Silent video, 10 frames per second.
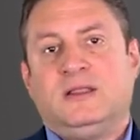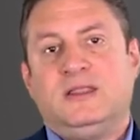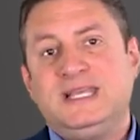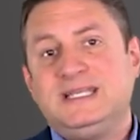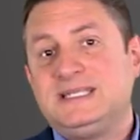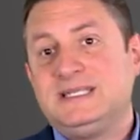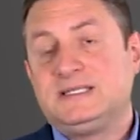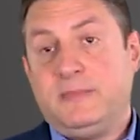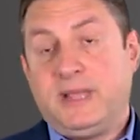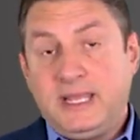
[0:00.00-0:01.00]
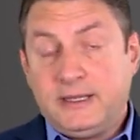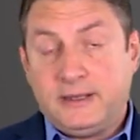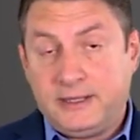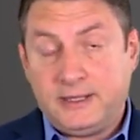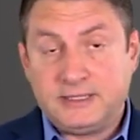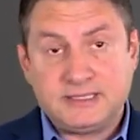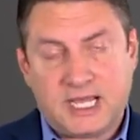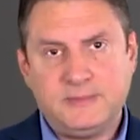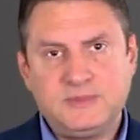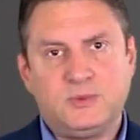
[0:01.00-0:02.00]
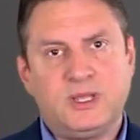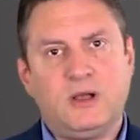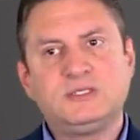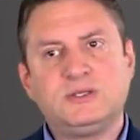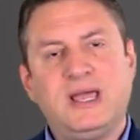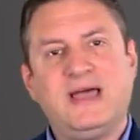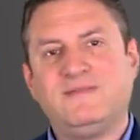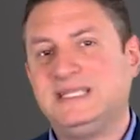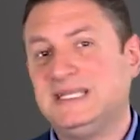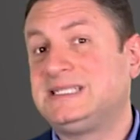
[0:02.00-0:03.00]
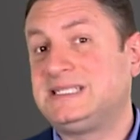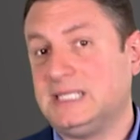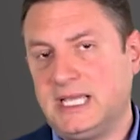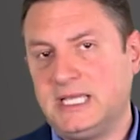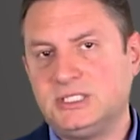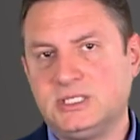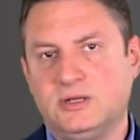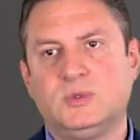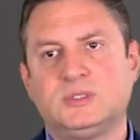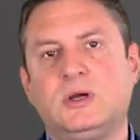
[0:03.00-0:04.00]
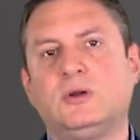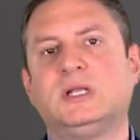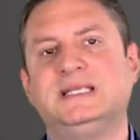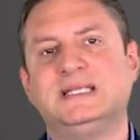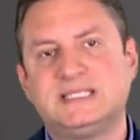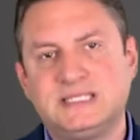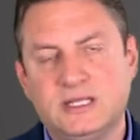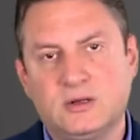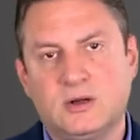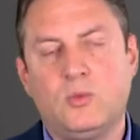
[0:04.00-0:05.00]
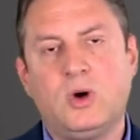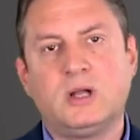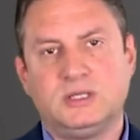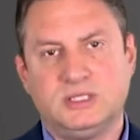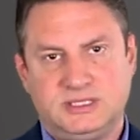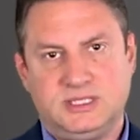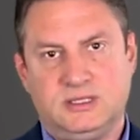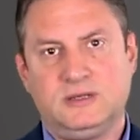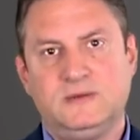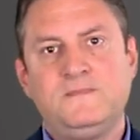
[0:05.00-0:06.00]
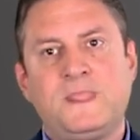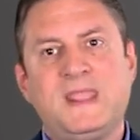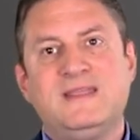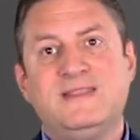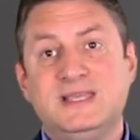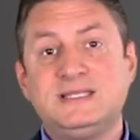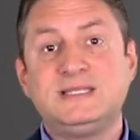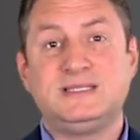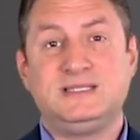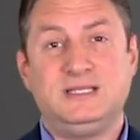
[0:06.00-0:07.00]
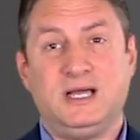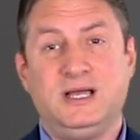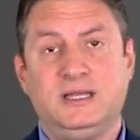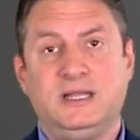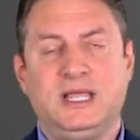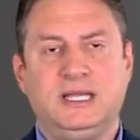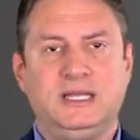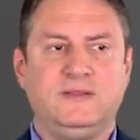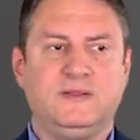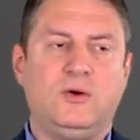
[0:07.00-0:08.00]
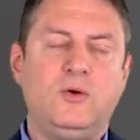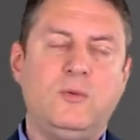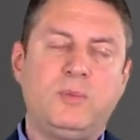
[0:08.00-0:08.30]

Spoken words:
This is the main types. We also have distillation, or what's called a distiller, a water distiller. This is done, and the whole